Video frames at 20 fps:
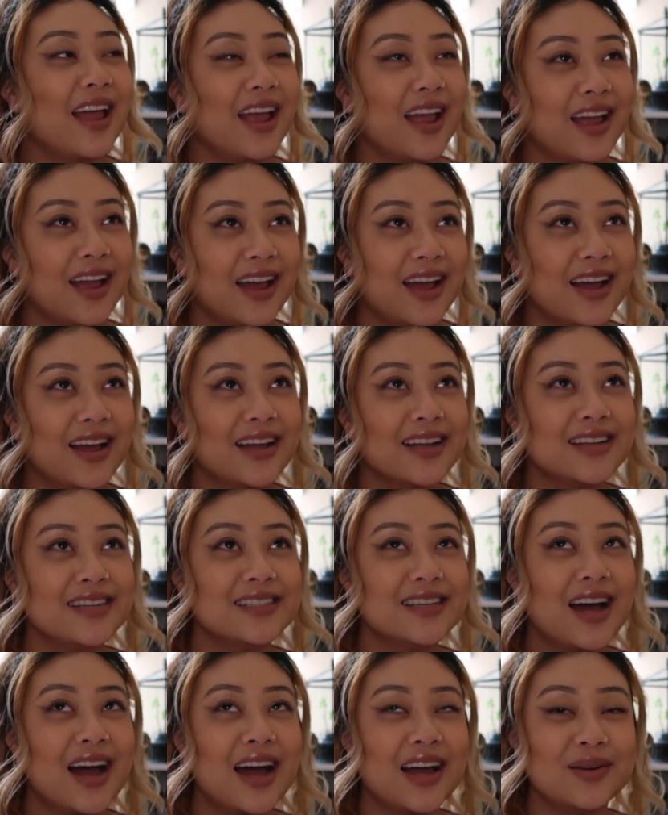
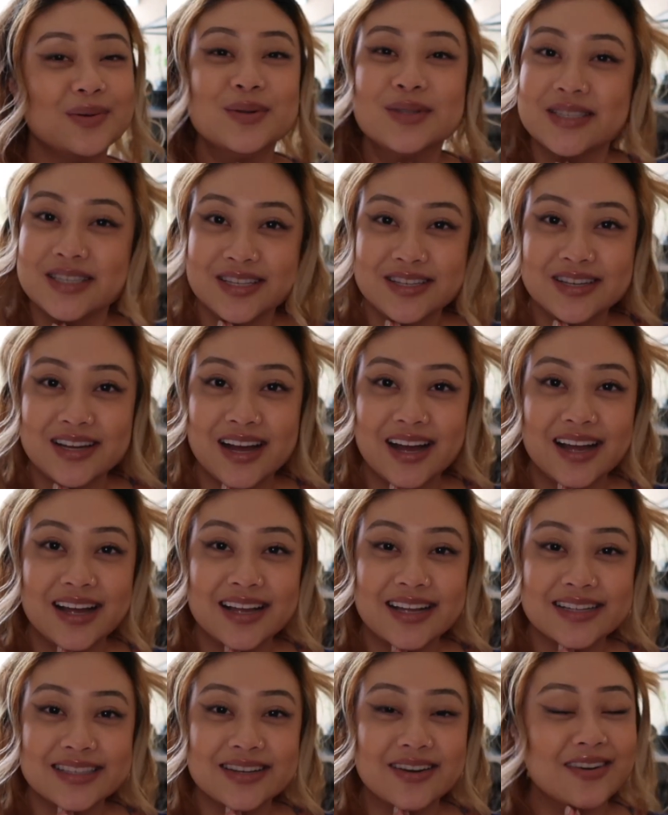and I will see you
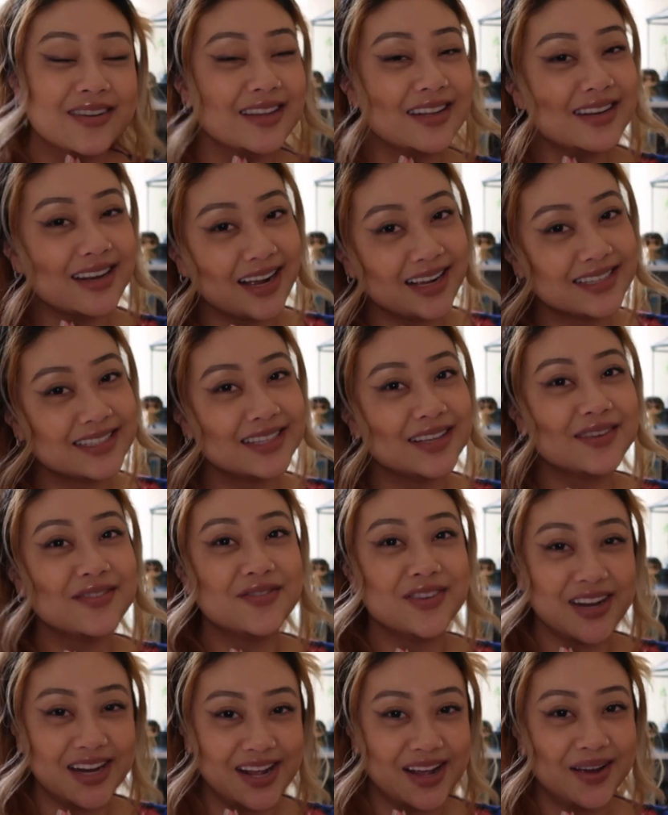guys on the next
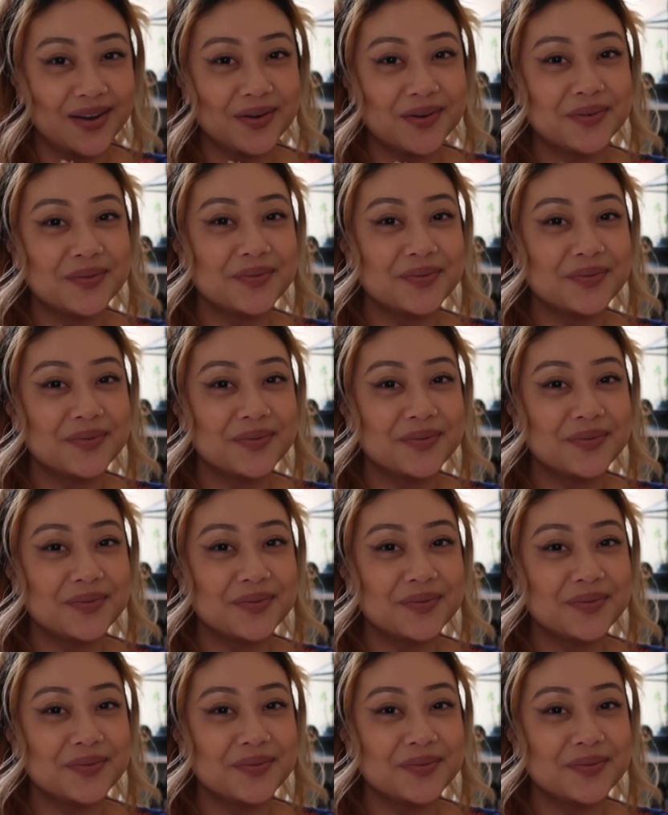video.